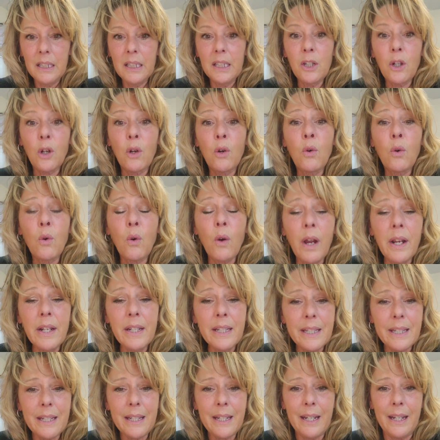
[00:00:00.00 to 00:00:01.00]
They're
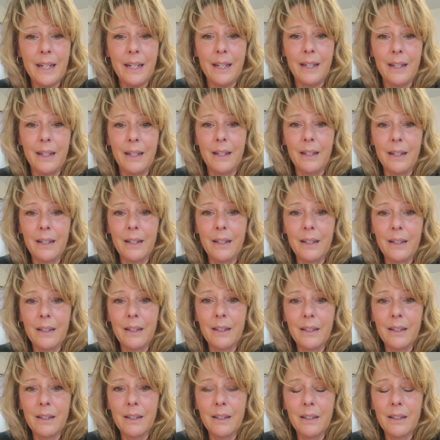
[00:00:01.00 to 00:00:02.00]
grunting.
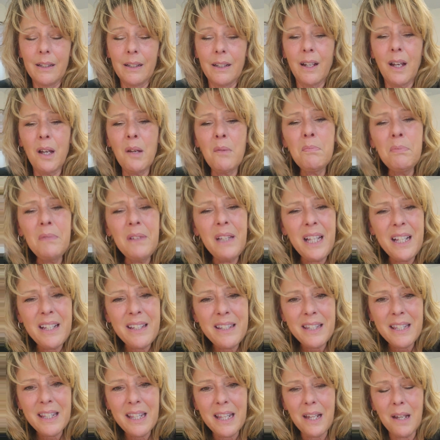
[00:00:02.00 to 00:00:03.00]
God
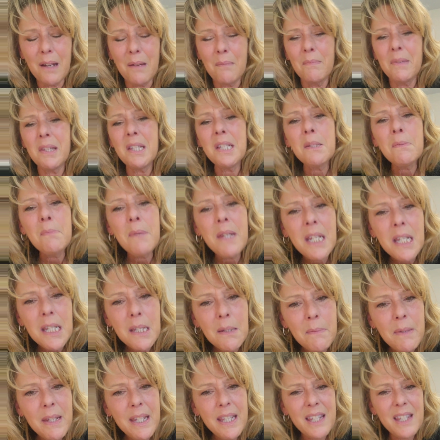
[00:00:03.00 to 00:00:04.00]
bless them. This
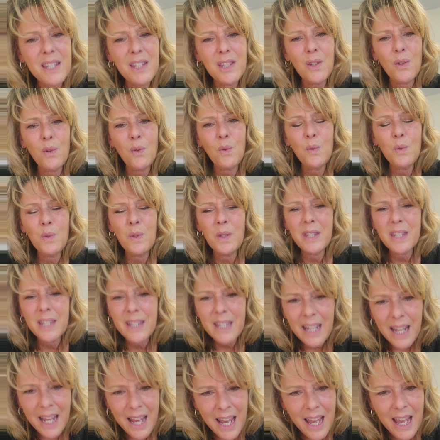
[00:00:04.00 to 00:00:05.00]
makes me so
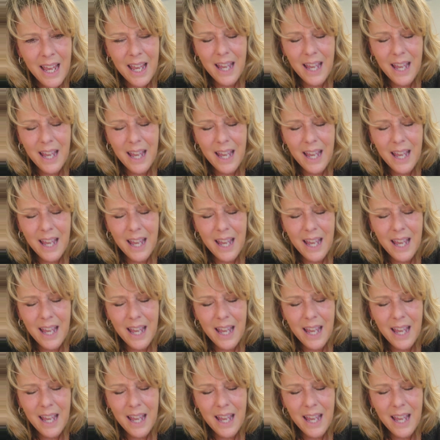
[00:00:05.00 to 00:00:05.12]
sad.